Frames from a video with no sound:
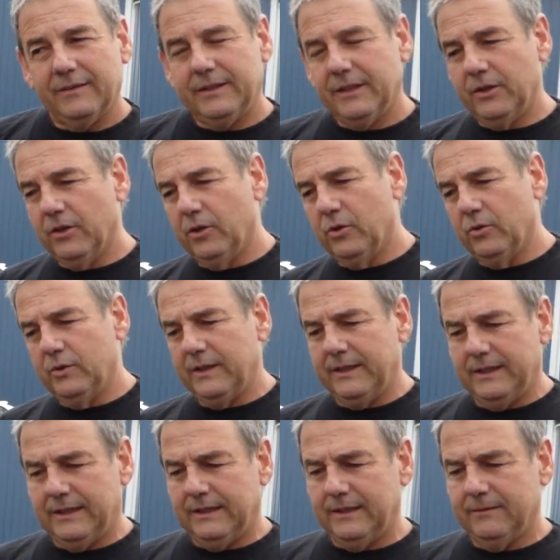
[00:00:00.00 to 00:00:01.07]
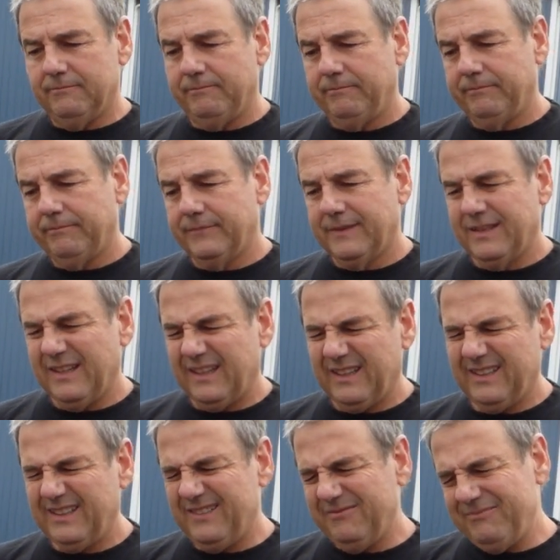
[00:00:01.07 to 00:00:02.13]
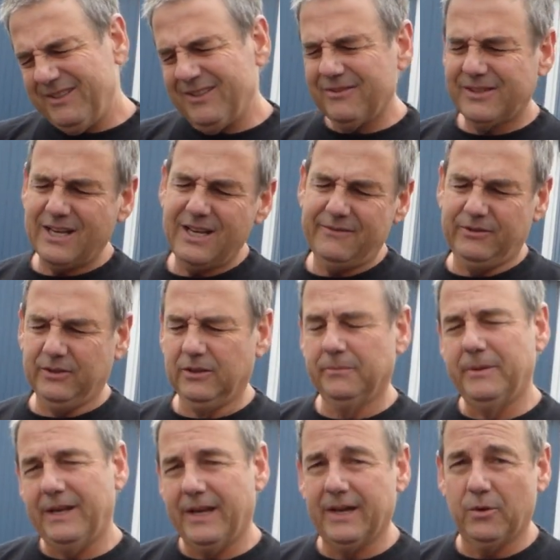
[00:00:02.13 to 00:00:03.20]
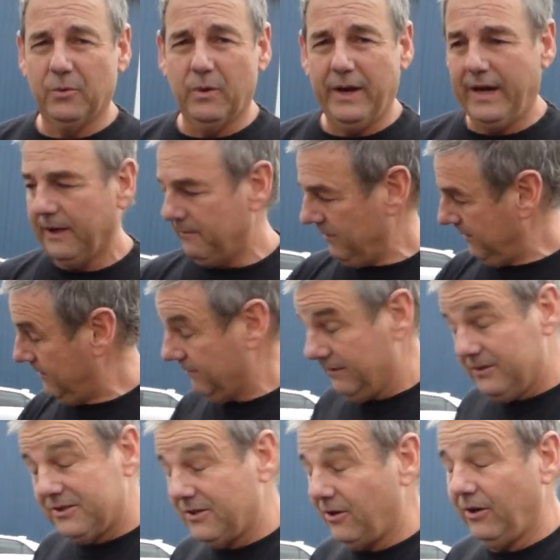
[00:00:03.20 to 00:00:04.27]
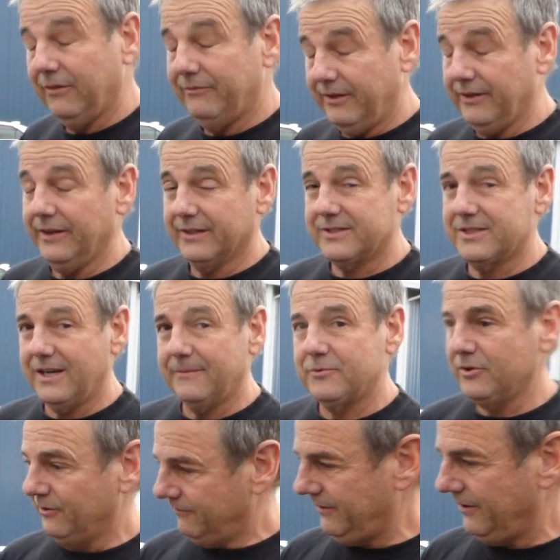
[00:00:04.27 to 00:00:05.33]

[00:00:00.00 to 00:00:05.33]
you know, um, you know, kind of a little bit out of whack. But this car, very exceptional,